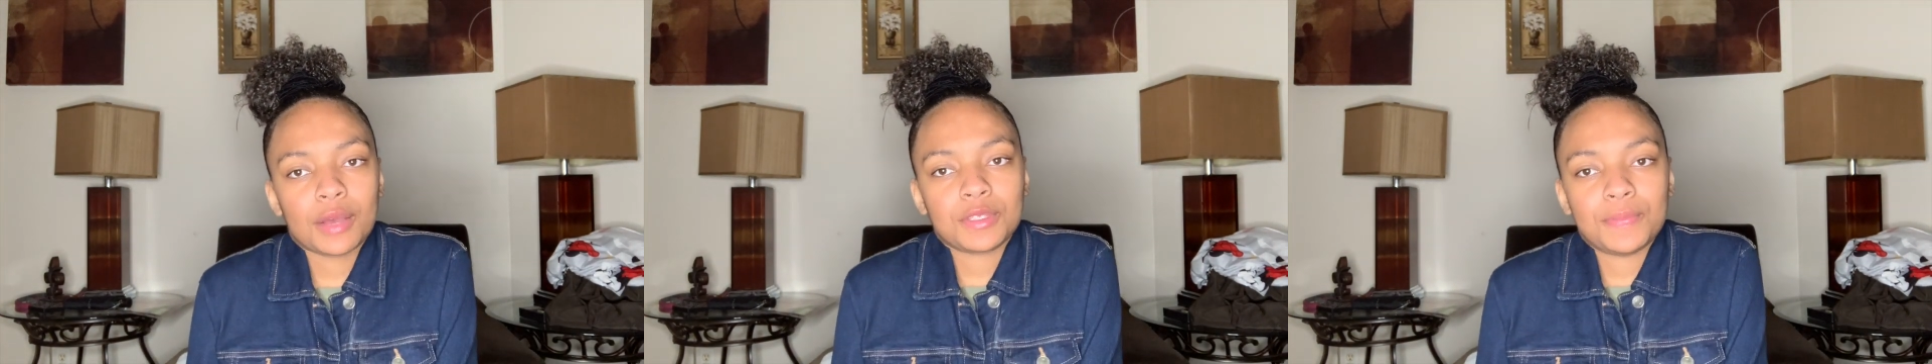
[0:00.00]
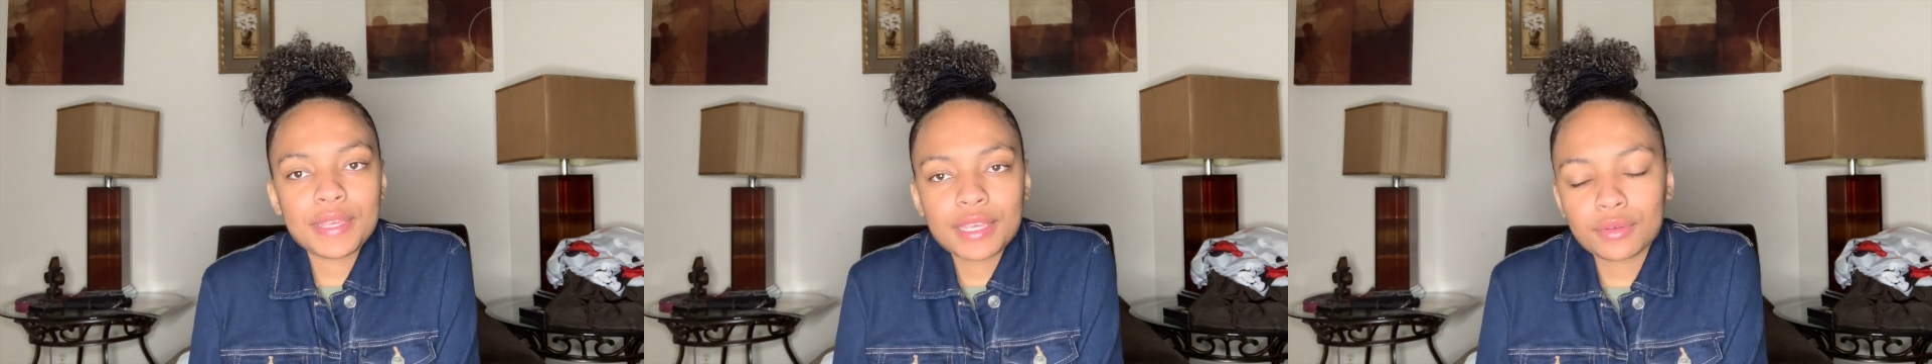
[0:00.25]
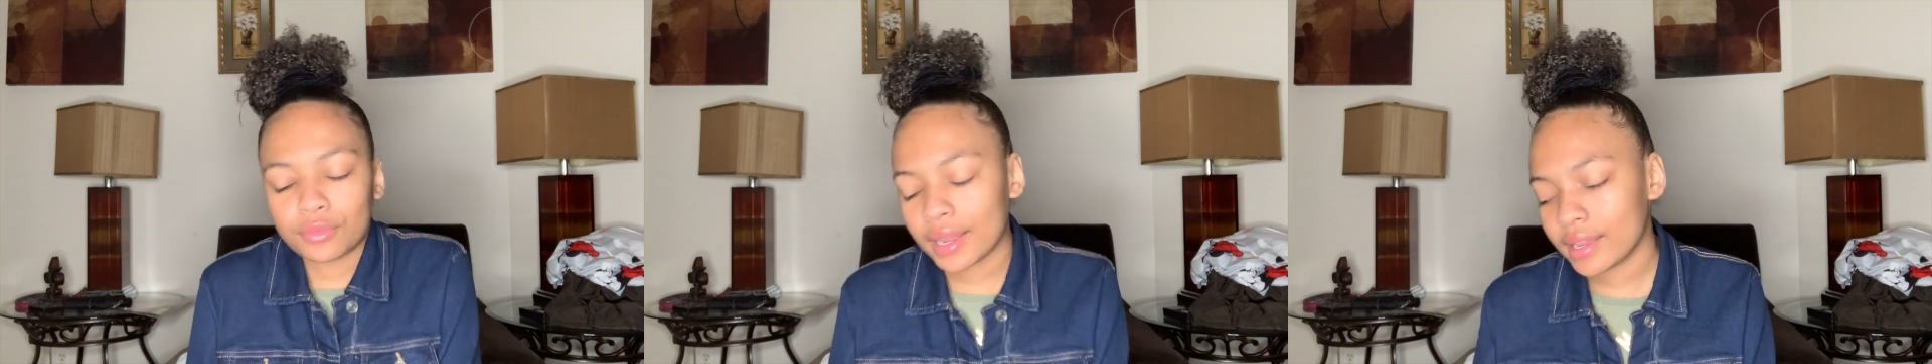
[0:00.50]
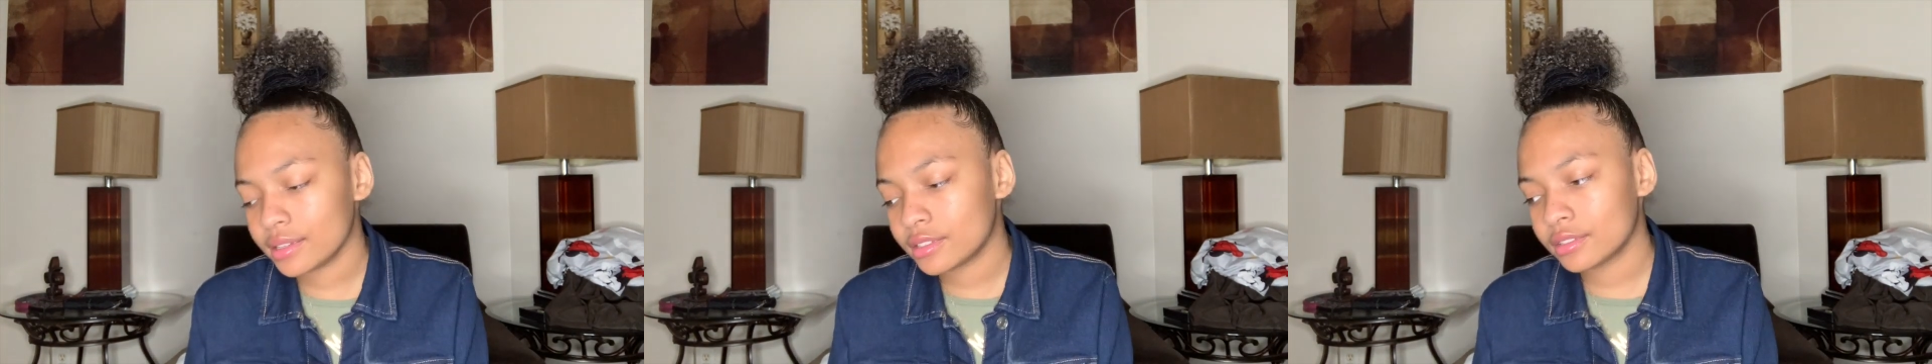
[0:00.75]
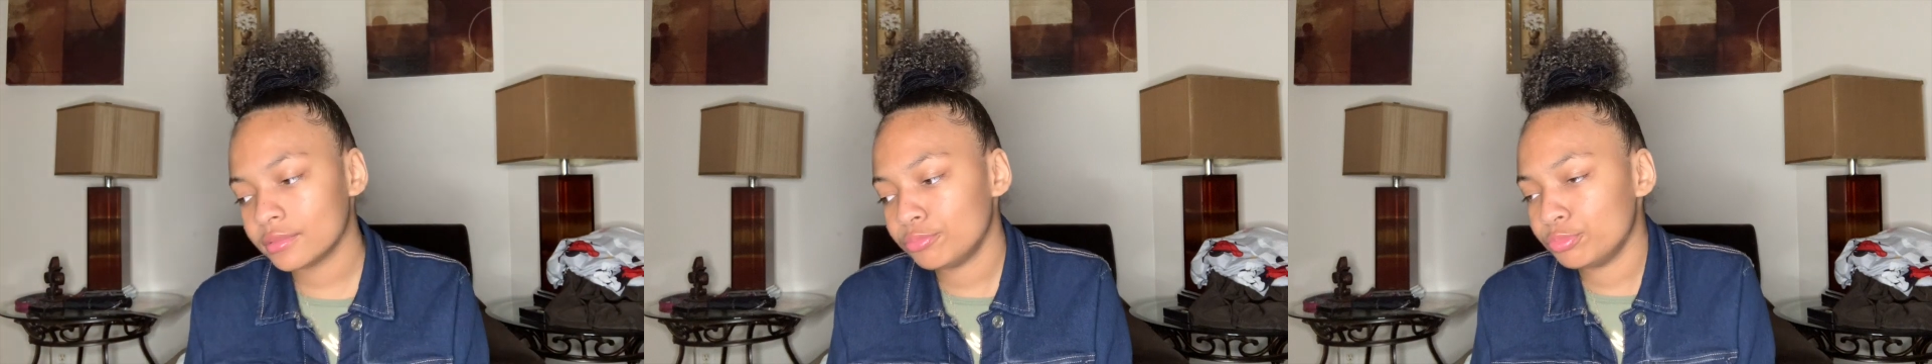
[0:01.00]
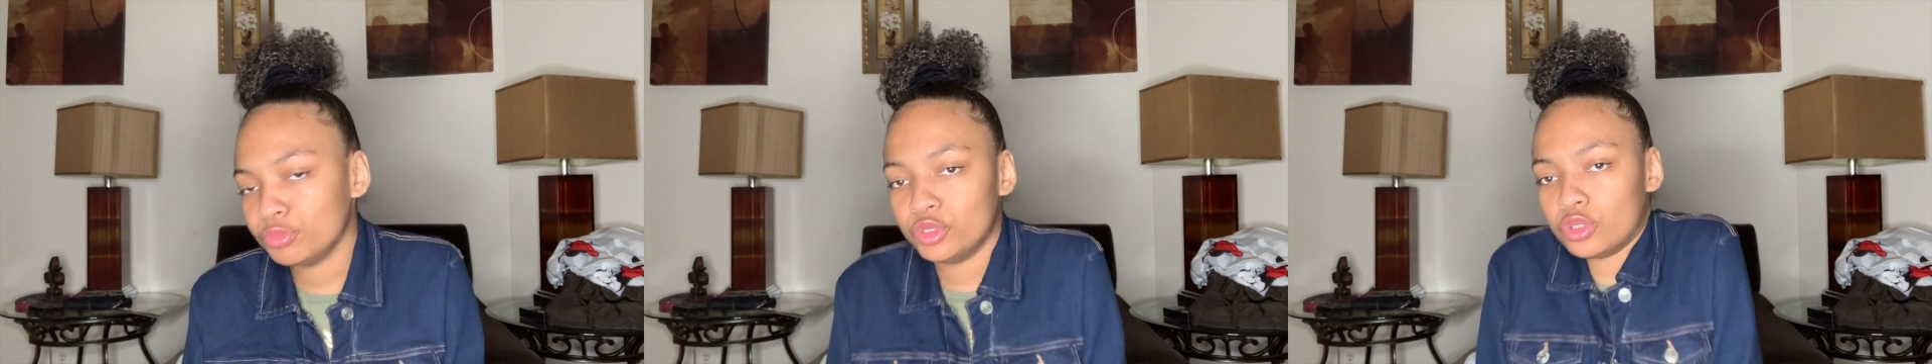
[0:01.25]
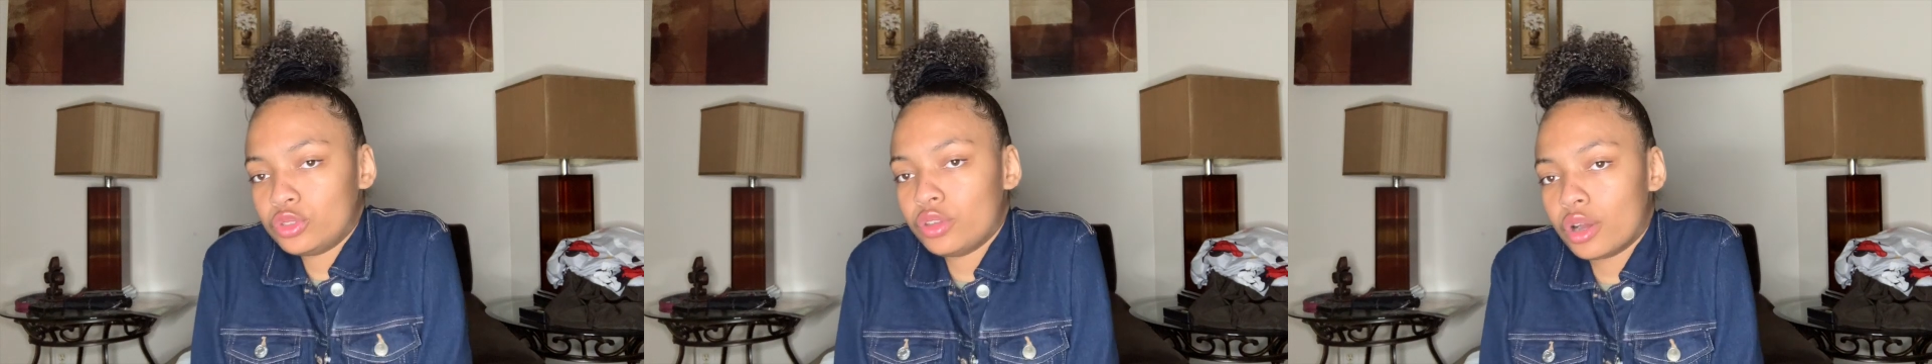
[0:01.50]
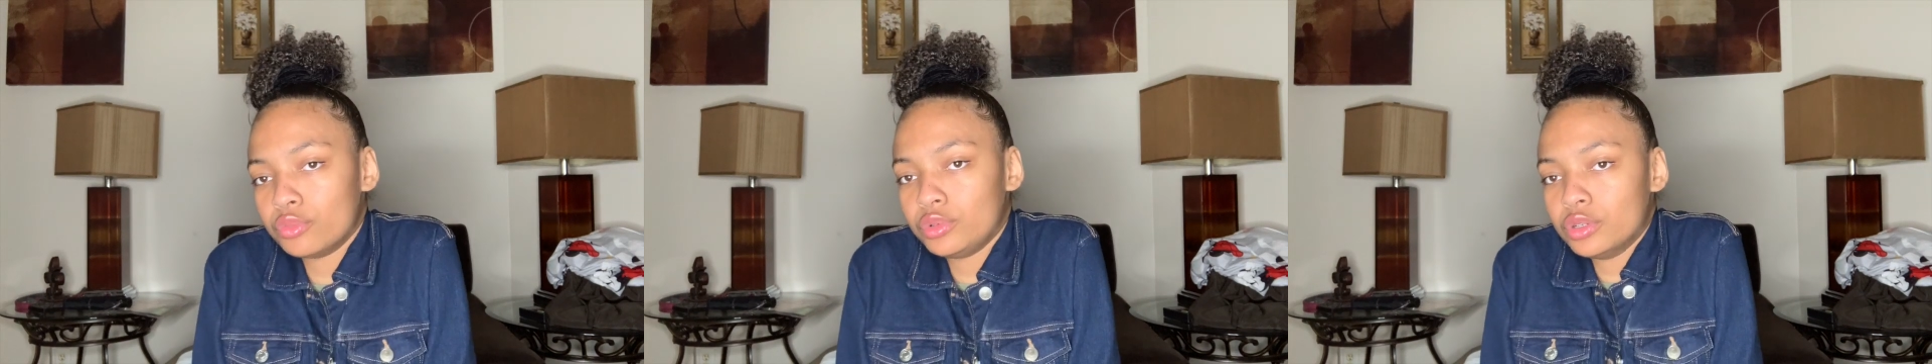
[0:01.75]
speaking race. Just
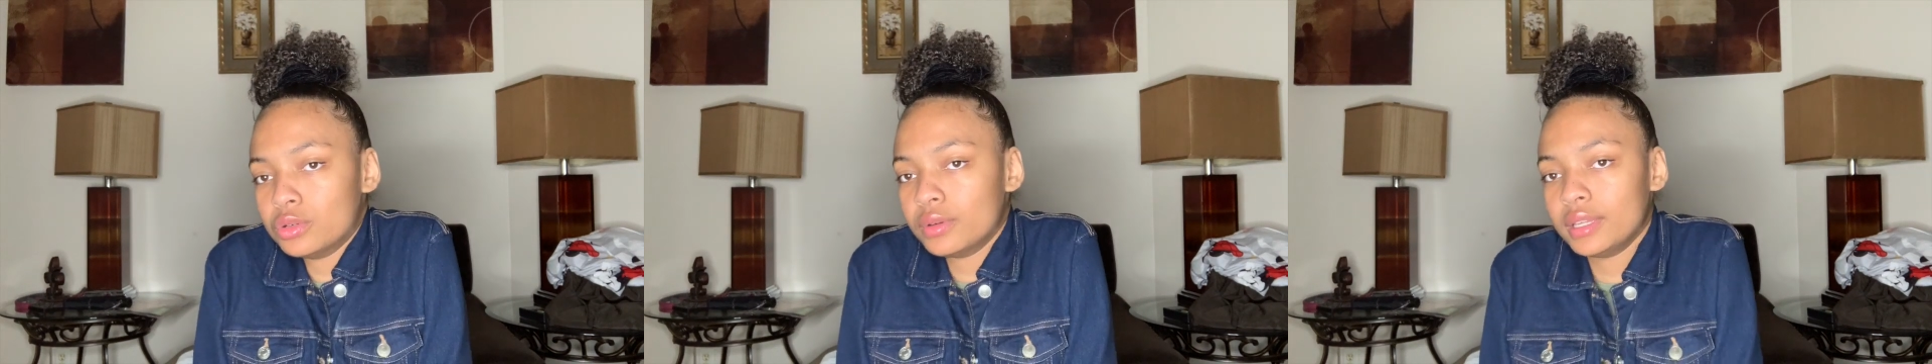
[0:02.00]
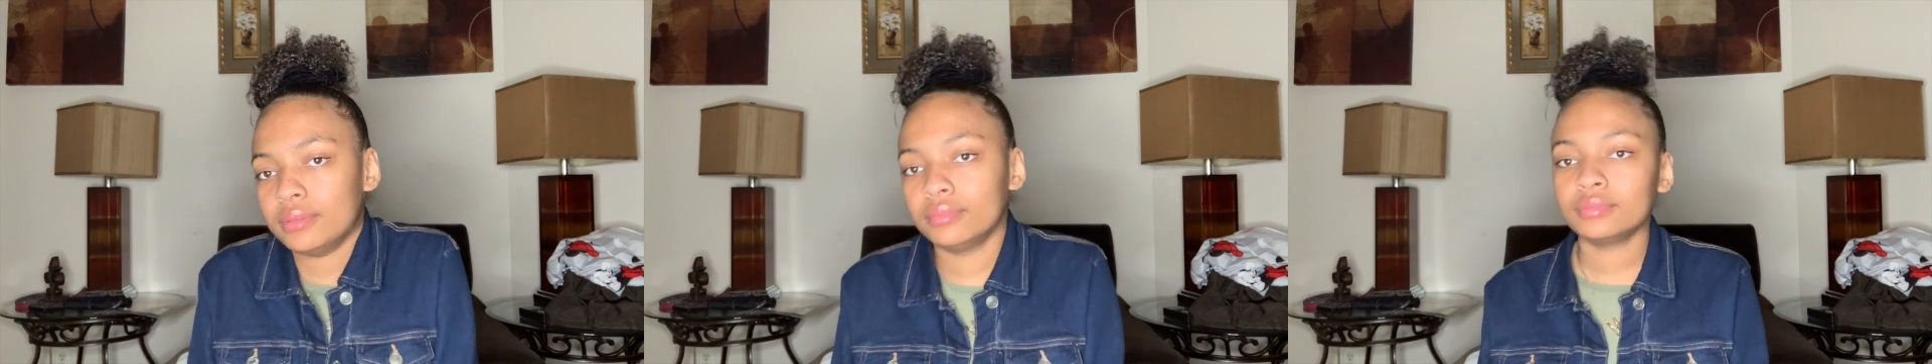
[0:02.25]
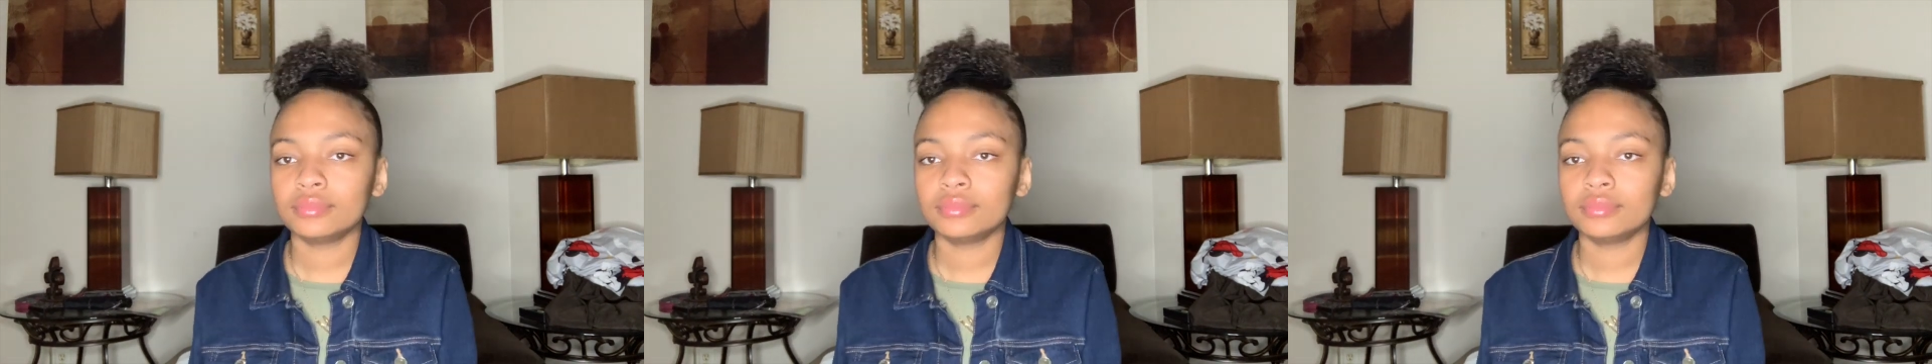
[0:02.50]
don't do it.